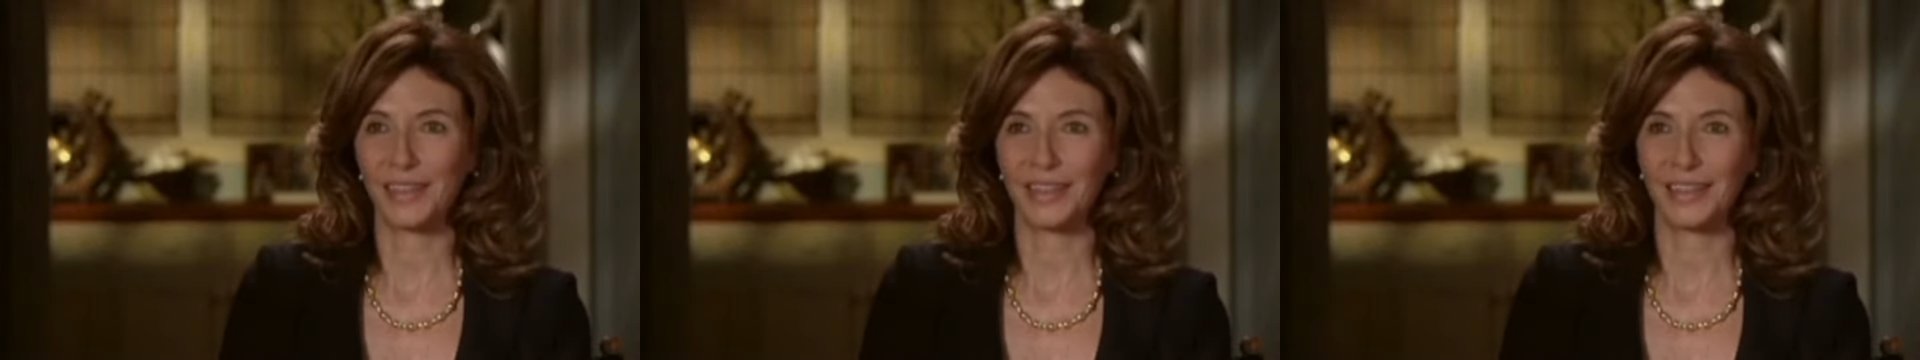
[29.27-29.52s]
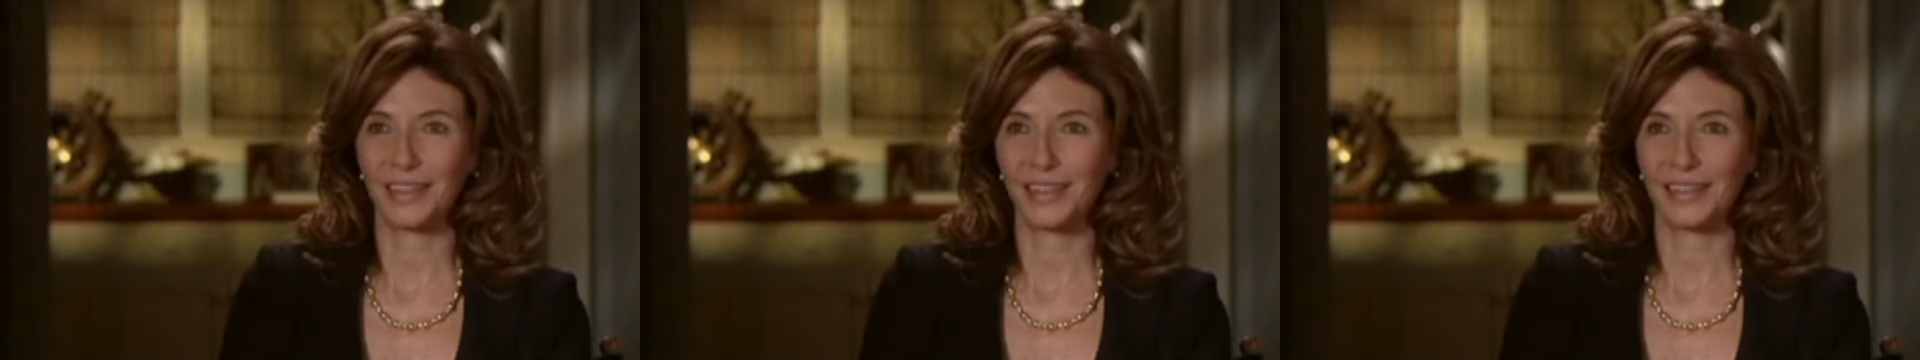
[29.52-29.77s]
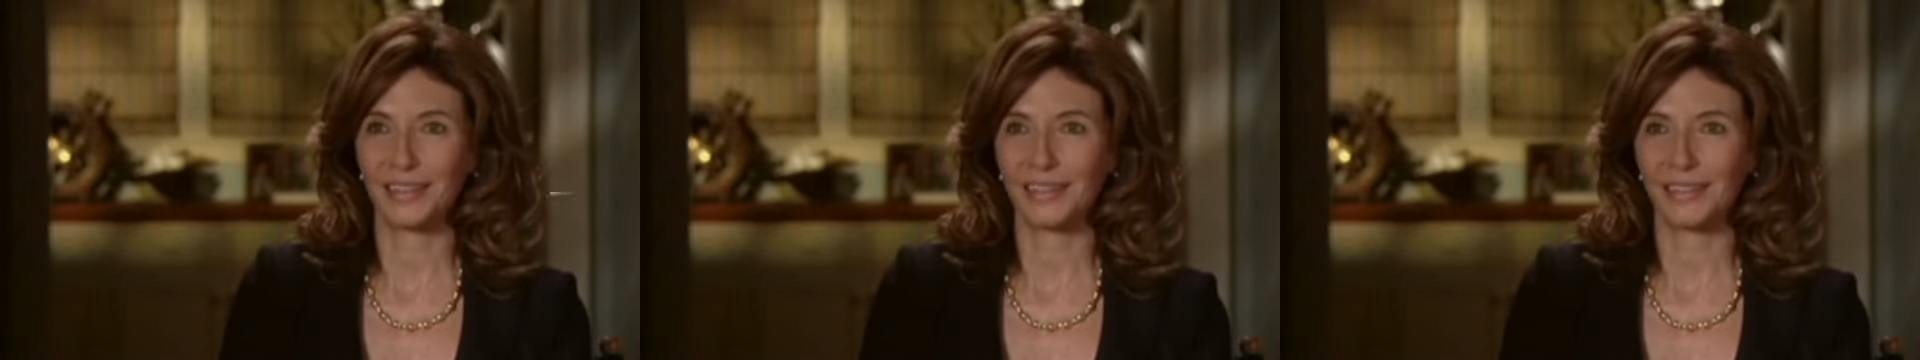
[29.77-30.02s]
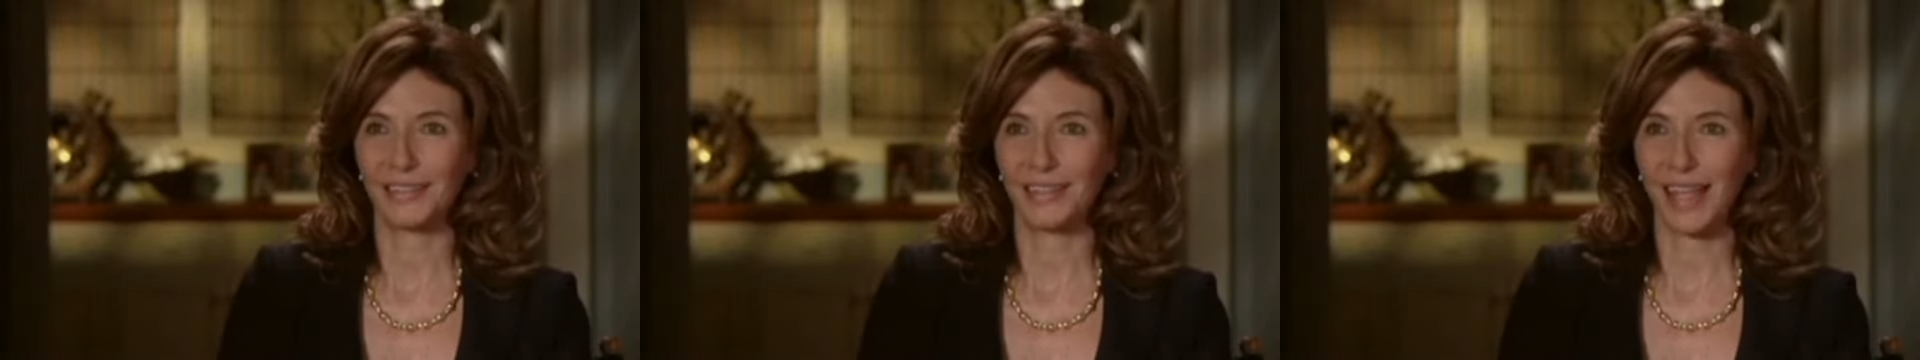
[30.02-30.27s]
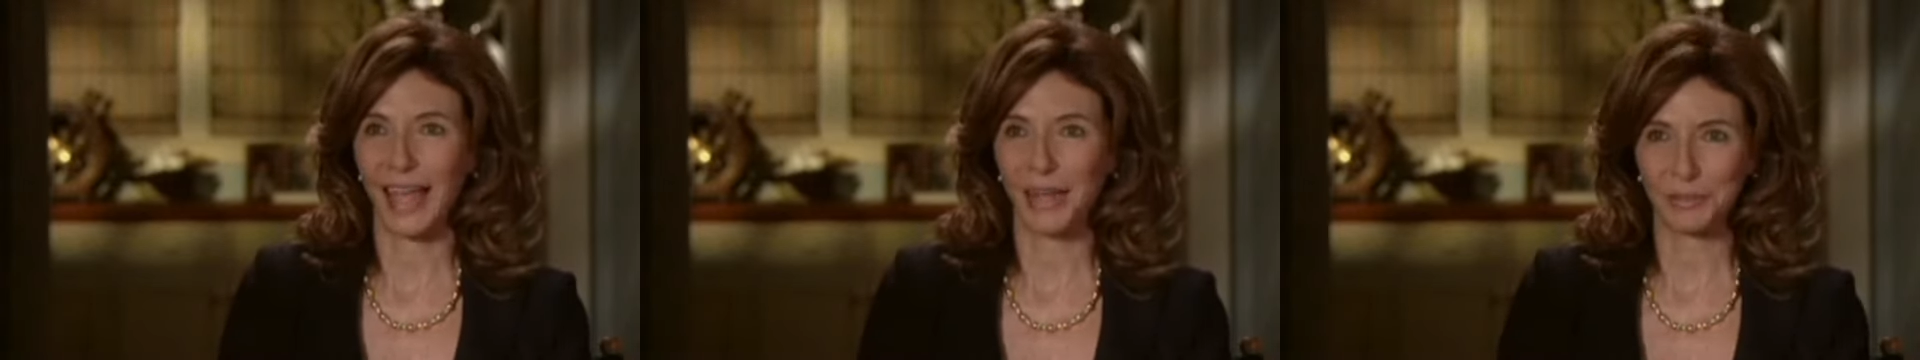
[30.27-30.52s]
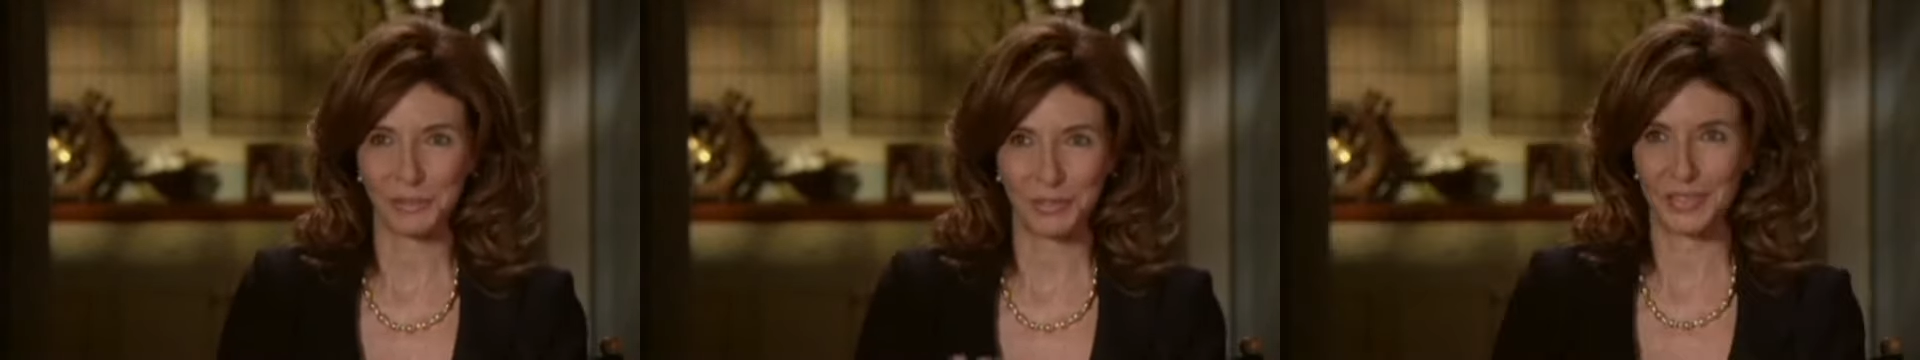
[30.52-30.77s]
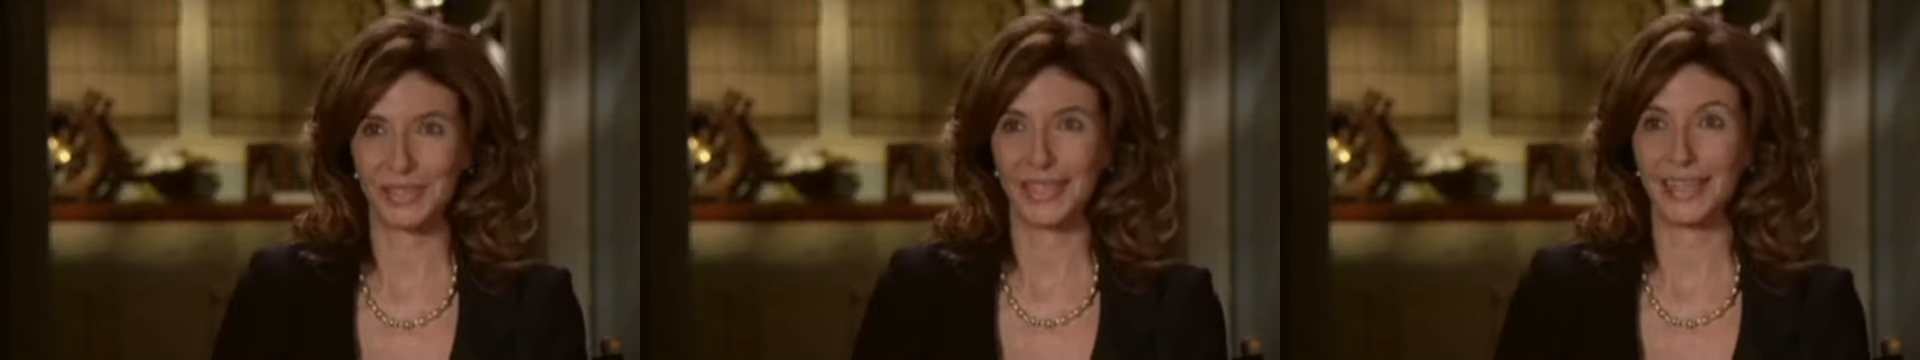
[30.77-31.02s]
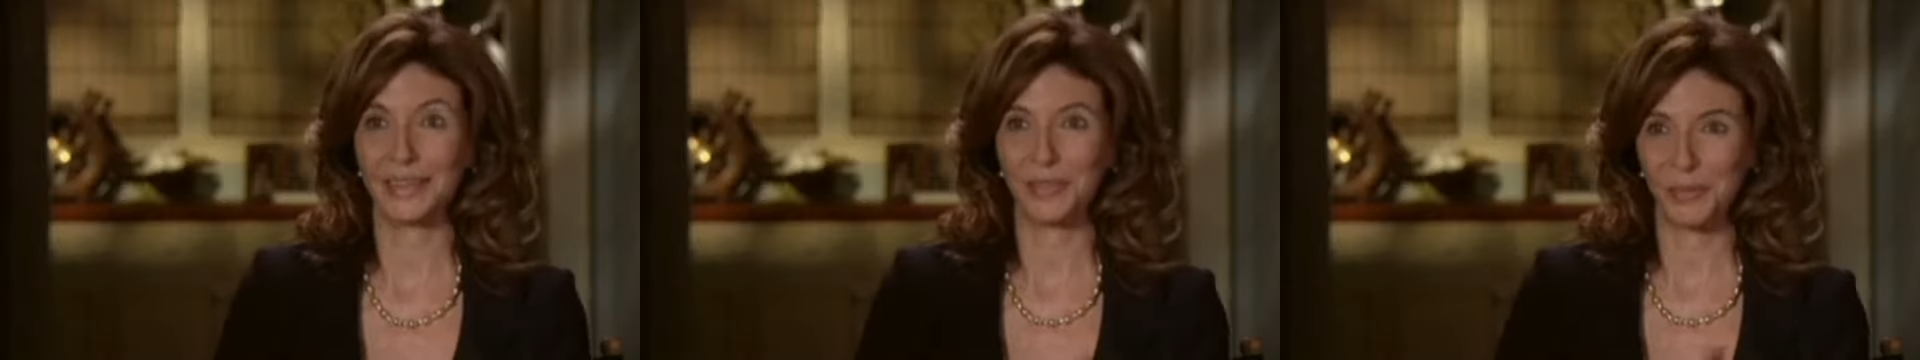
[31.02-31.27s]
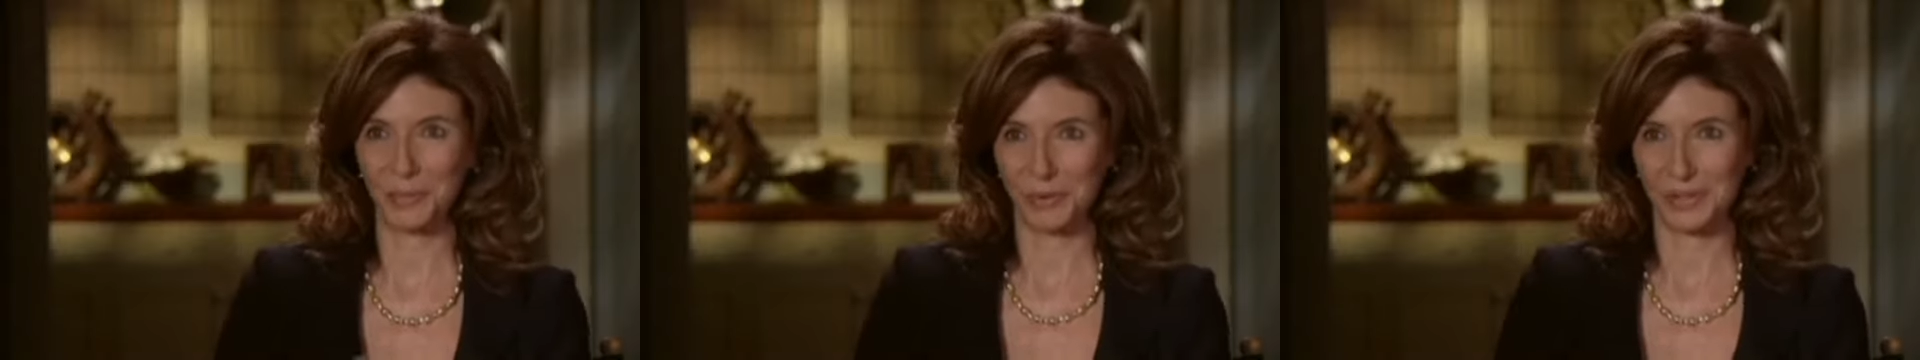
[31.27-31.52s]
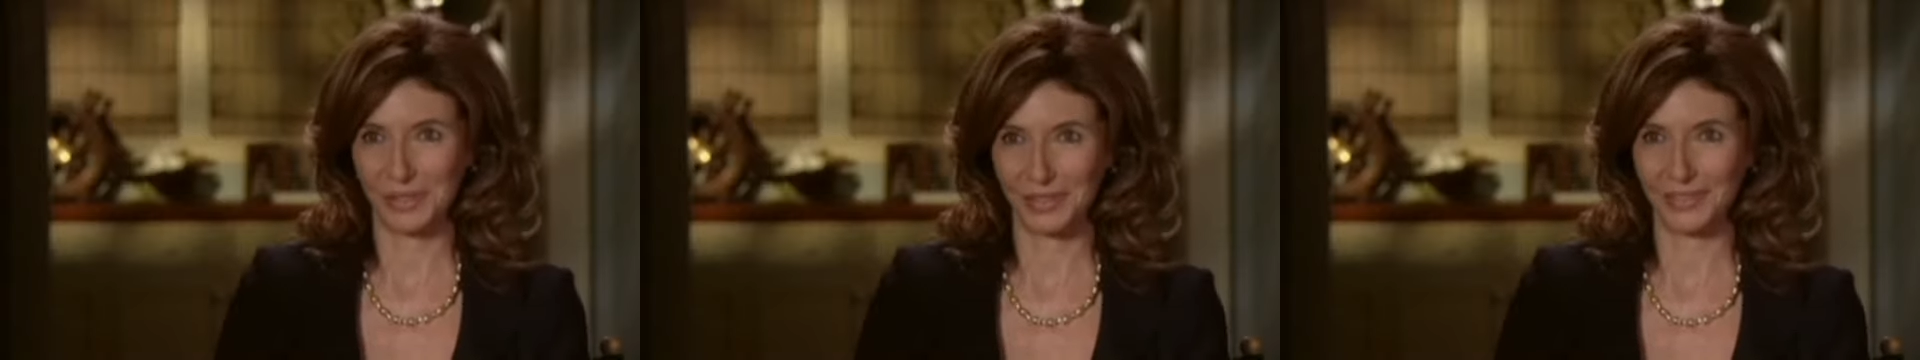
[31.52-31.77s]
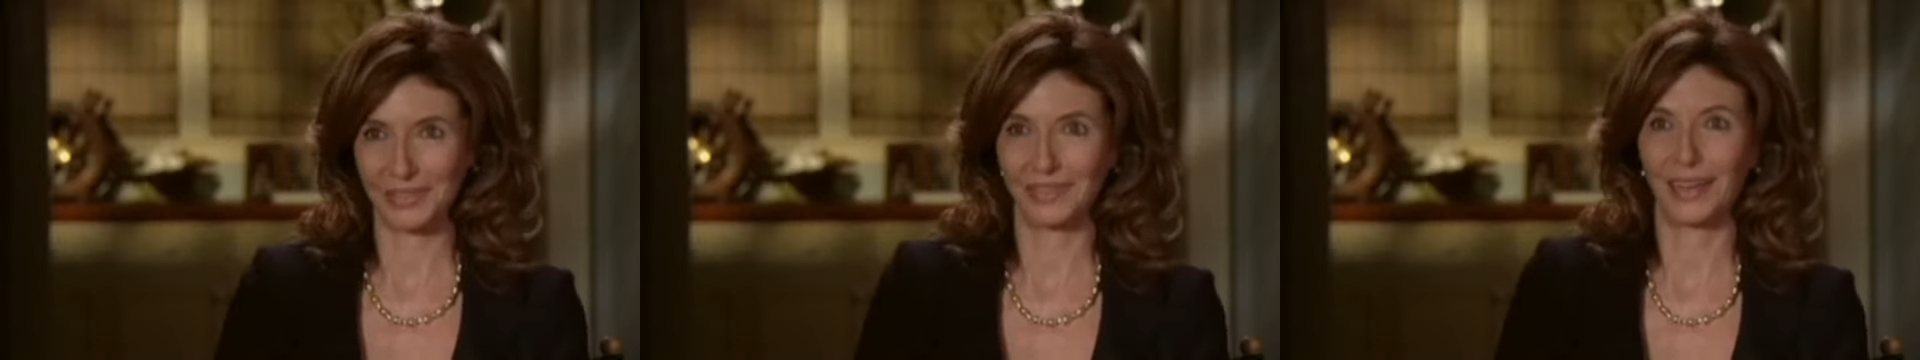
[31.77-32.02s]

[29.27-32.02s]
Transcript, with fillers: any actress in the world.